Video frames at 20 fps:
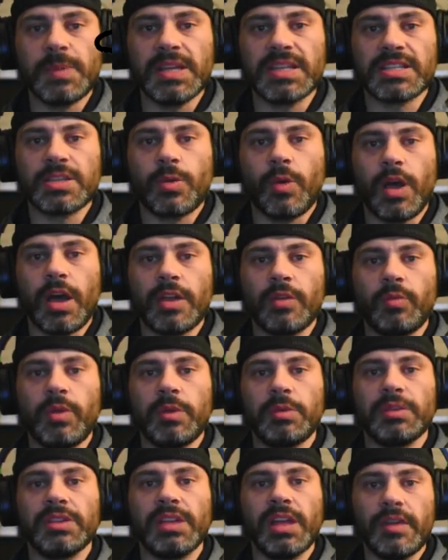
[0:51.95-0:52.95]
Squad. We
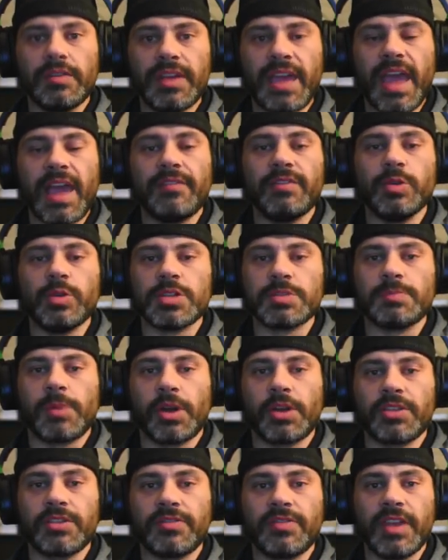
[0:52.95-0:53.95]
would love to have you as
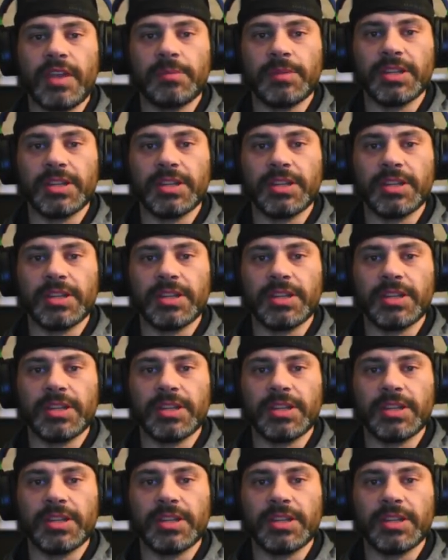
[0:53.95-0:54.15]
part of the family.